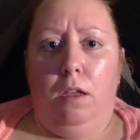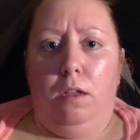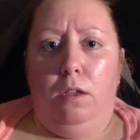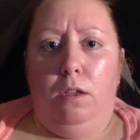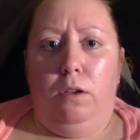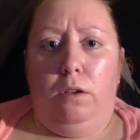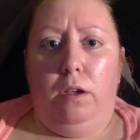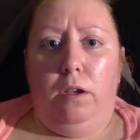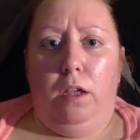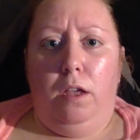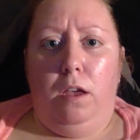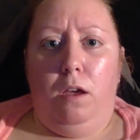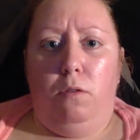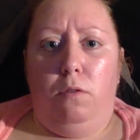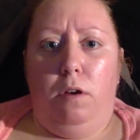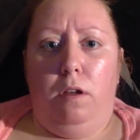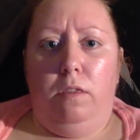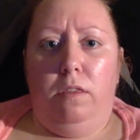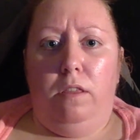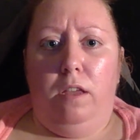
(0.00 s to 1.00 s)
you can go
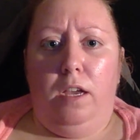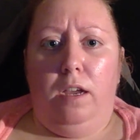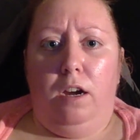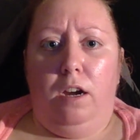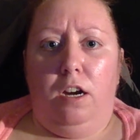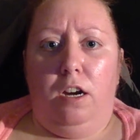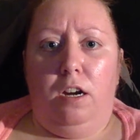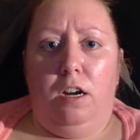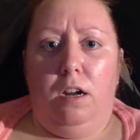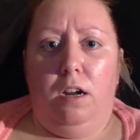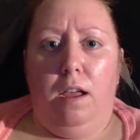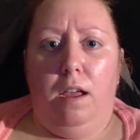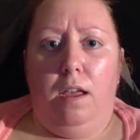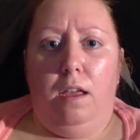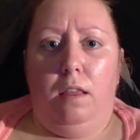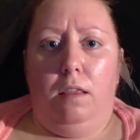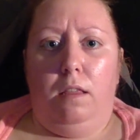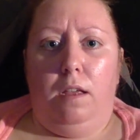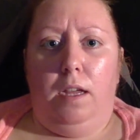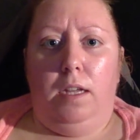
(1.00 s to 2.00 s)
on there
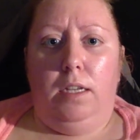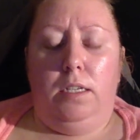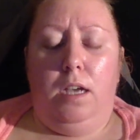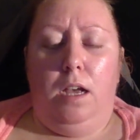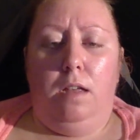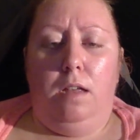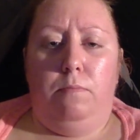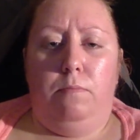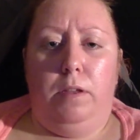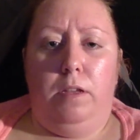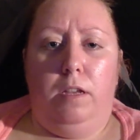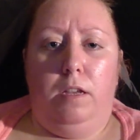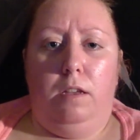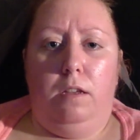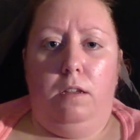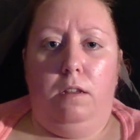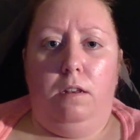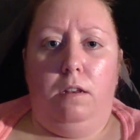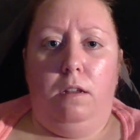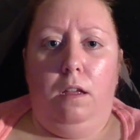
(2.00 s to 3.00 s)
and like type
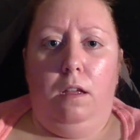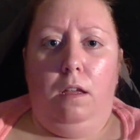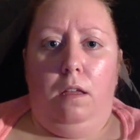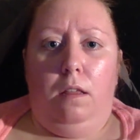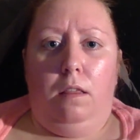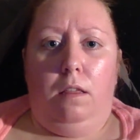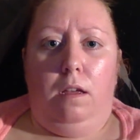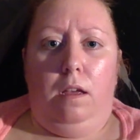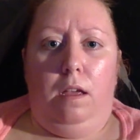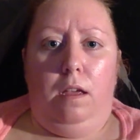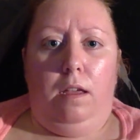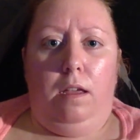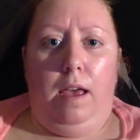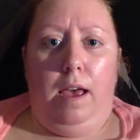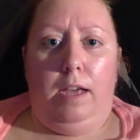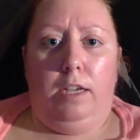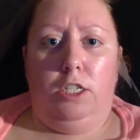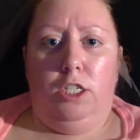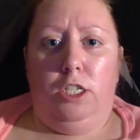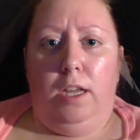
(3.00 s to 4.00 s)
in like
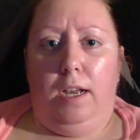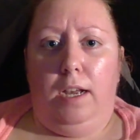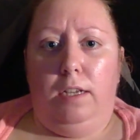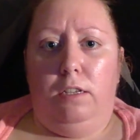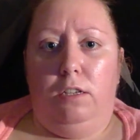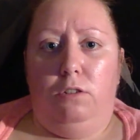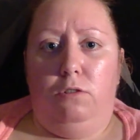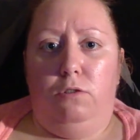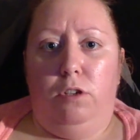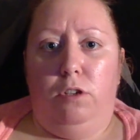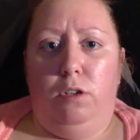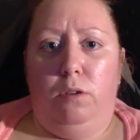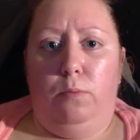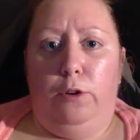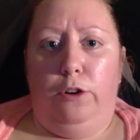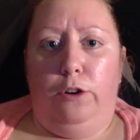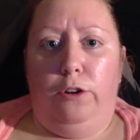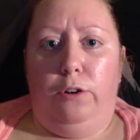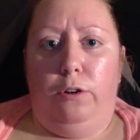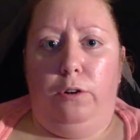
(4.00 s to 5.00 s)
hashtag
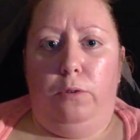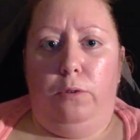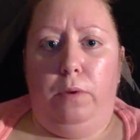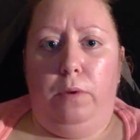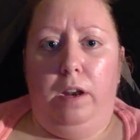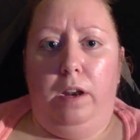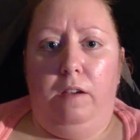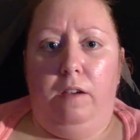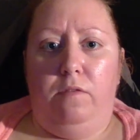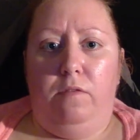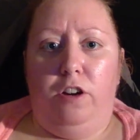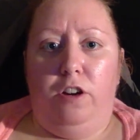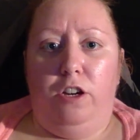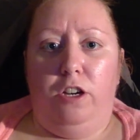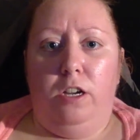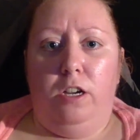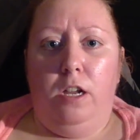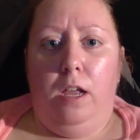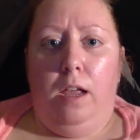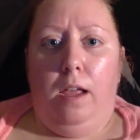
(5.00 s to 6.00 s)
YouTuber or whatever,
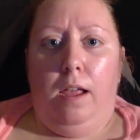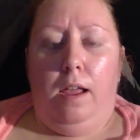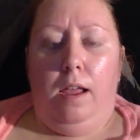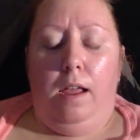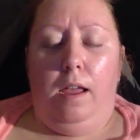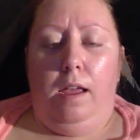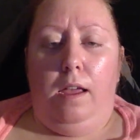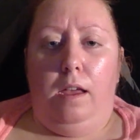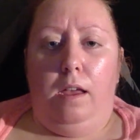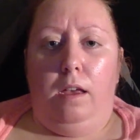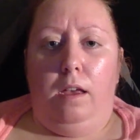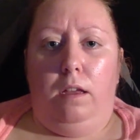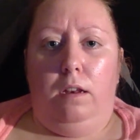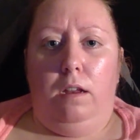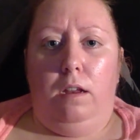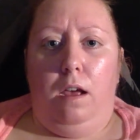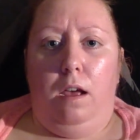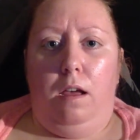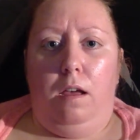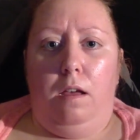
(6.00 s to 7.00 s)
and
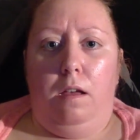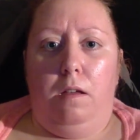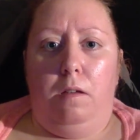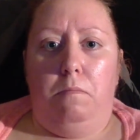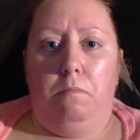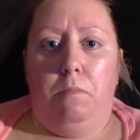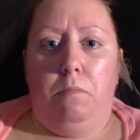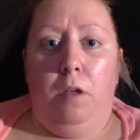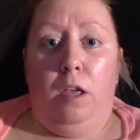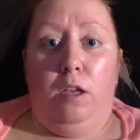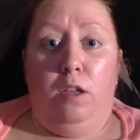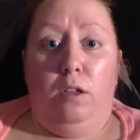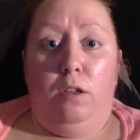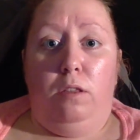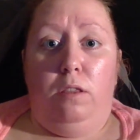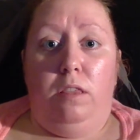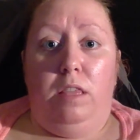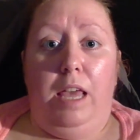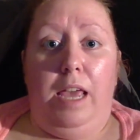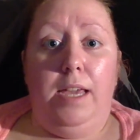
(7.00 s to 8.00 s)

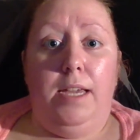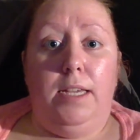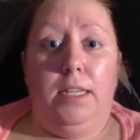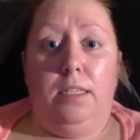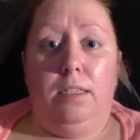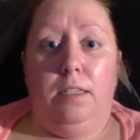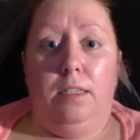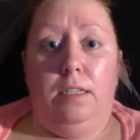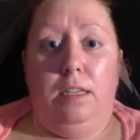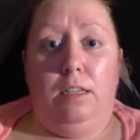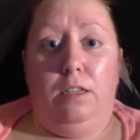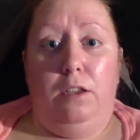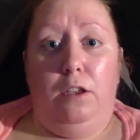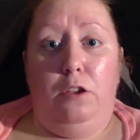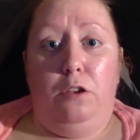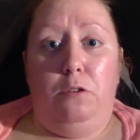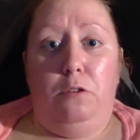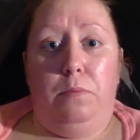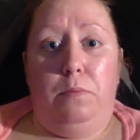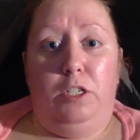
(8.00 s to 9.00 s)
they can see
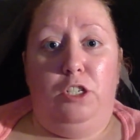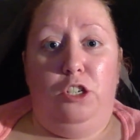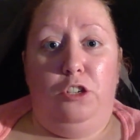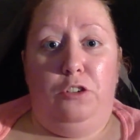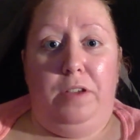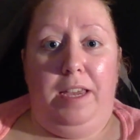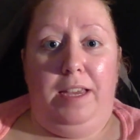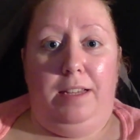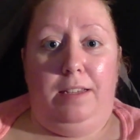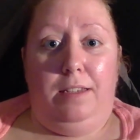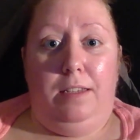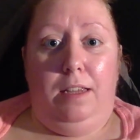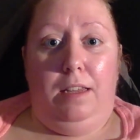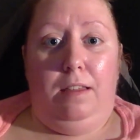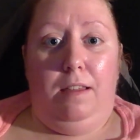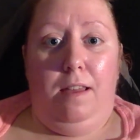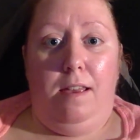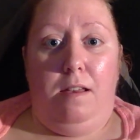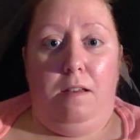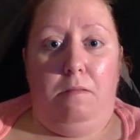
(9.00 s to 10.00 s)
you, but you can't see
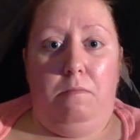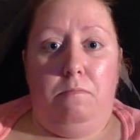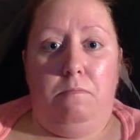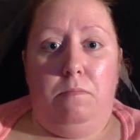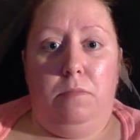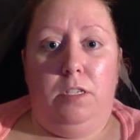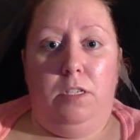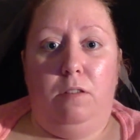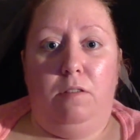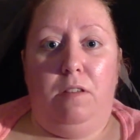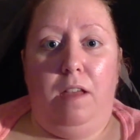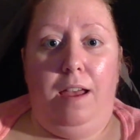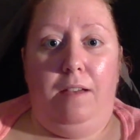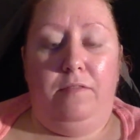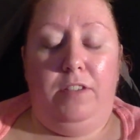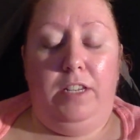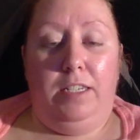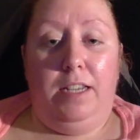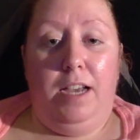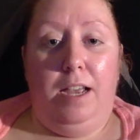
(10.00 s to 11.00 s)
them. So they
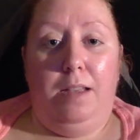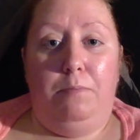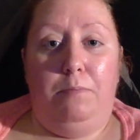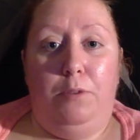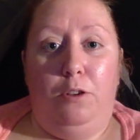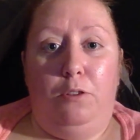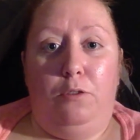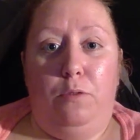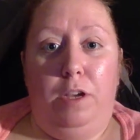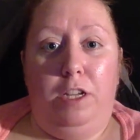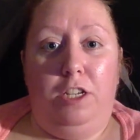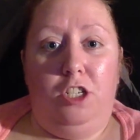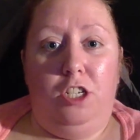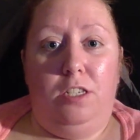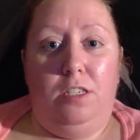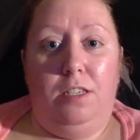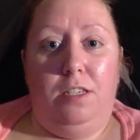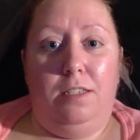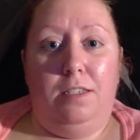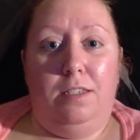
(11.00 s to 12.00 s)
have to type you
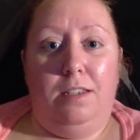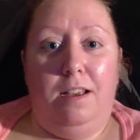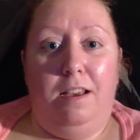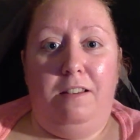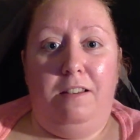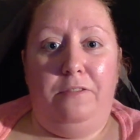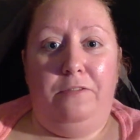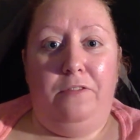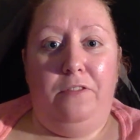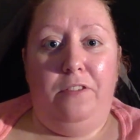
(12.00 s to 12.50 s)
questions and stuff.